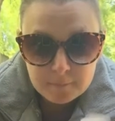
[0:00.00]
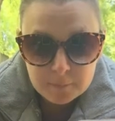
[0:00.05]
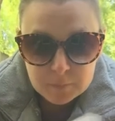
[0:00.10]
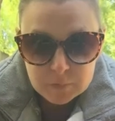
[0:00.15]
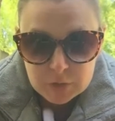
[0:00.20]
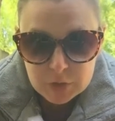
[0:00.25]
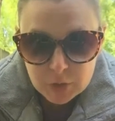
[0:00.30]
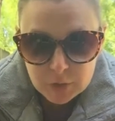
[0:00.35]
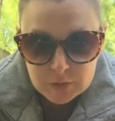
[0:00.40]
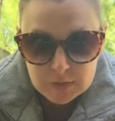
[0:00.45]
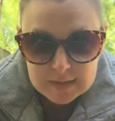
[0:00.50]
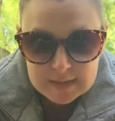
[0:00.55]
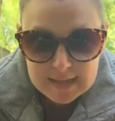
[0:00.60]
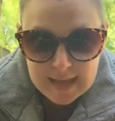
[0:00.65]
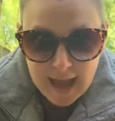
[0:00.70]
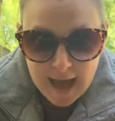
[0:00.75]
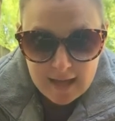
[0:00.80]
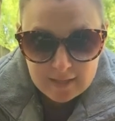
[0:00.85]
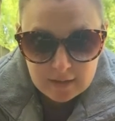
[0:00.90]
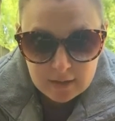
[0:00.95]
chose
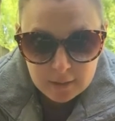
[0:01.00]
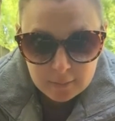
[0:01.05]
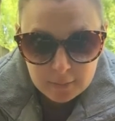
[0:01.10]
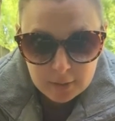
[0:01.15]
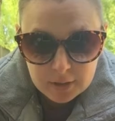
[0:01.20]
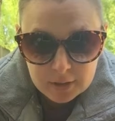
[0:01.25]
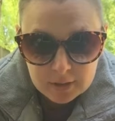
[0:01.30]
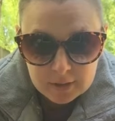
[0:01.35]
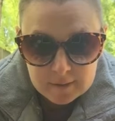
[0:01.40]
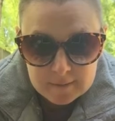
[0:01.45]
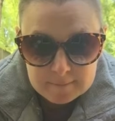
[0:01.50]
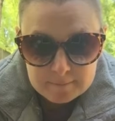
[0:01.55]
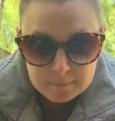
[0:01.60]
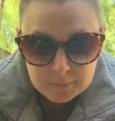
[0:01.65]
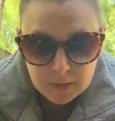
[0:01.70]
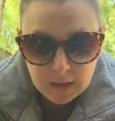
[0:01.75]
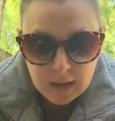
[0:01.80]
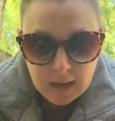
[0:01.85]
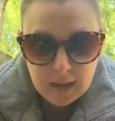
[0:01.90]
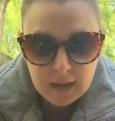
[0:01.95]
gallop.
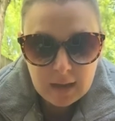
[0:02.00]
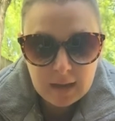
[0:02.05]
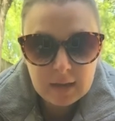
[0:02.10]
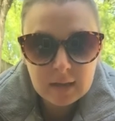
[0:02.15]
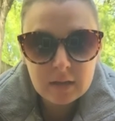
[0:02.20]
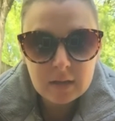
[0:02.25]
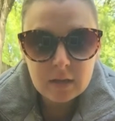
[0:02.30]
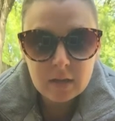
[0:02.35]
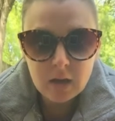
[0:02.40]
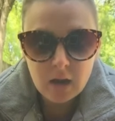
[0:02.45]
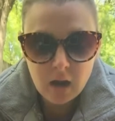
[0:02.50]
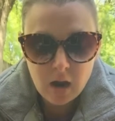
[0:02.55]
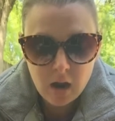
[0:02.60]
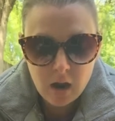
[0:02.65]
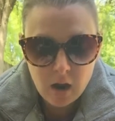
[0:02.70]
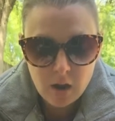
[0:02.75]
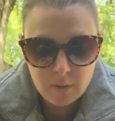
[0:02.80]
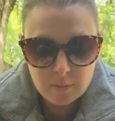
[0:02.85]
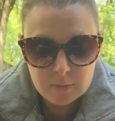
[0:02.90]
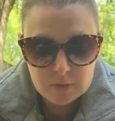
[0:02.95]
Okay.
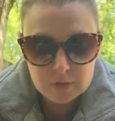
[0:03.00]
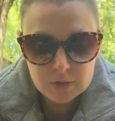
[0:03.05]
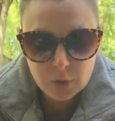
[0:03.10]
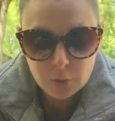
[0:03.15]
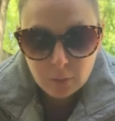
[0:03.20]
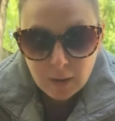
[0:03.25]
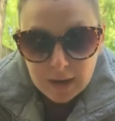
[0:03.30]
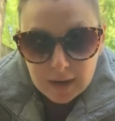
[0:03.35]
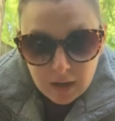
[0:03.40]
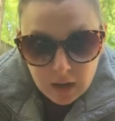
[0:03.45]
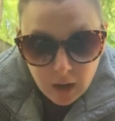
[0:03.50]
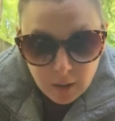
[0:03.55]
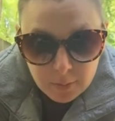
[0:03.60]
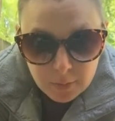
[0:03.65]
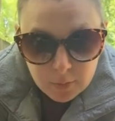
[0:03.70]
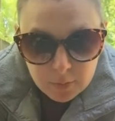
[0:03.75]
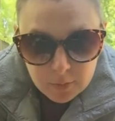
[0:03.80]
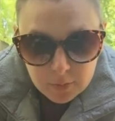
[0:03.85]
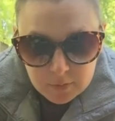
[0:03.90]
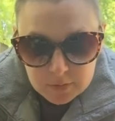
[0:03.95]
Um, so write a
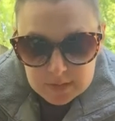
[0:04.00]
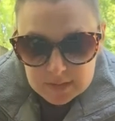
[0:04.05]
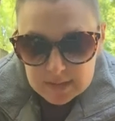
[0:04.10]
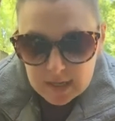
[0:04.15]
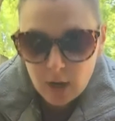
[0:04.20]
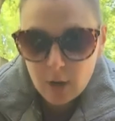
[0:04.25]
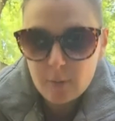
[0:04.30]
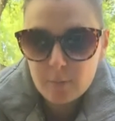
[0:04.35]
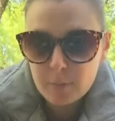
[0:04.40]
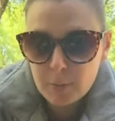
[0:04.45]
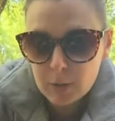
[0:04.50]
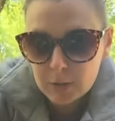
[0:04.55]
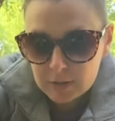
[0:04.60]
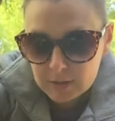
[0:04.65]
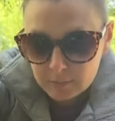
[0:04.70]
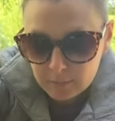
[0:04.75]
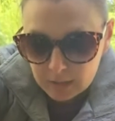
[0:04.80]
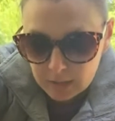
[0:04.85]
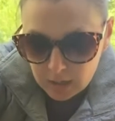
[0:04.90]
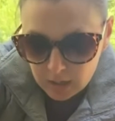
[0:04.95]
couple movements down. Put
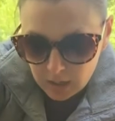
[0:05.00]
them in a